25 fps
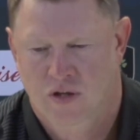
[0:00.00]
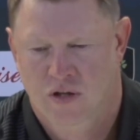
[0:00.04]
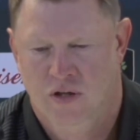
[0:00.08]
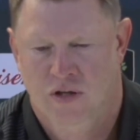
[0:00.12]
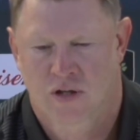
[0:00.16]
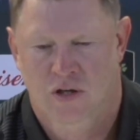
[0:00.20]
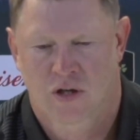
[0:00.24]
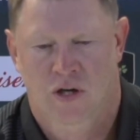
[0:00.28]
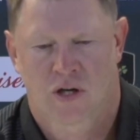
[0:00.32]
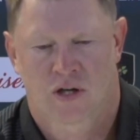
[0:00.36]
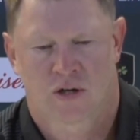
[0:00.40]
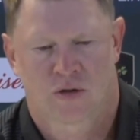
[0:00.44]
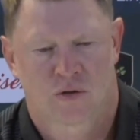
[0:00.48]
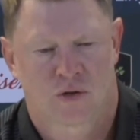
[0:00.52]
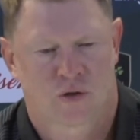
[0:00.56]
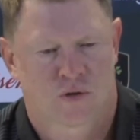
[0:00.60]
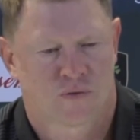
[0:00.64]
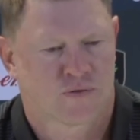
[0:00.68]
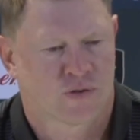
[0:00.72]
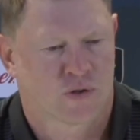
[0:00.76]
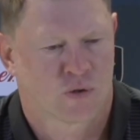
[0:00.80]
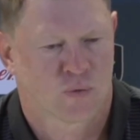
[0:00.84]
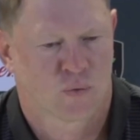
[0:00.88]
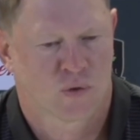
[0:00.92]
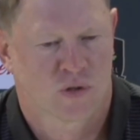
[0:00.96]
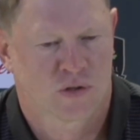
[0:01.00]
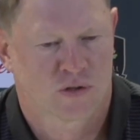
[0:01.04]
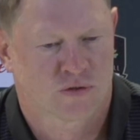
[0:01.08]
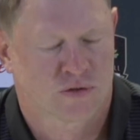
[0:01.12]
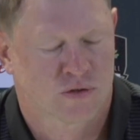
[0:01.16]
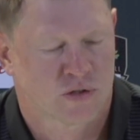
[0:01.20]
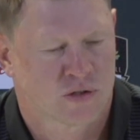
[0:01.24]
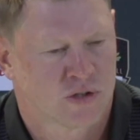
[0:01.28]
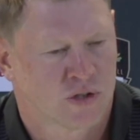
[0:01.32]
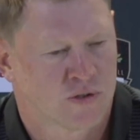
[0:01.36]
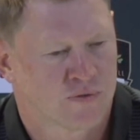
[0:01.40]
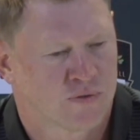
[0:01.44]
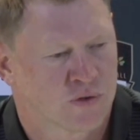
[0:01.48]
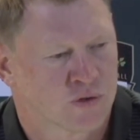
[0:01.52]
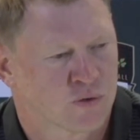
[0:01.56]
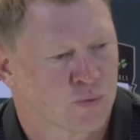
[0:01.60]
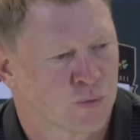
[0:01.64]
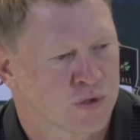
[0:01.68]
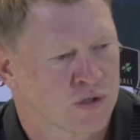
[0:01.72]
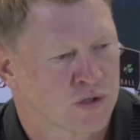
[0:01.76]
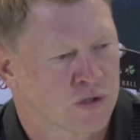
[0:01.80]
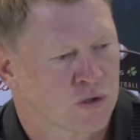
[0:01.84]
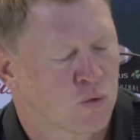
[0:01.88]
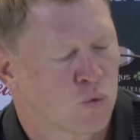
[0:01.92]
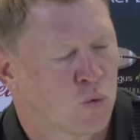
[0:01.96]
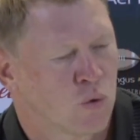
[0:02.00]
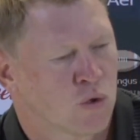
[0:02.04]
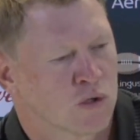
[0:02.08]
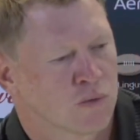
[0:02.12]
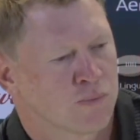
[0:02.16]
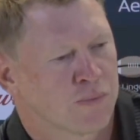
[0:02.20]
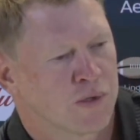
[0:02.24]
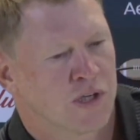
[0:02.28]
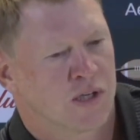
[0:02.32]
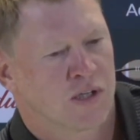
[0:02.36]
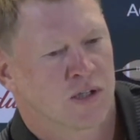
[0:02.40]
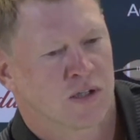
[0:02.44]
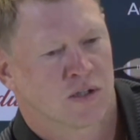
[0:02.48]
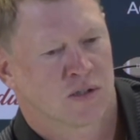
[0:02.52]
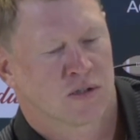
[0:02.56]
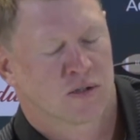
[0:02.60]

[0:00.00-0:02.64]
You know, I don't know if there was a difference with the quarterback.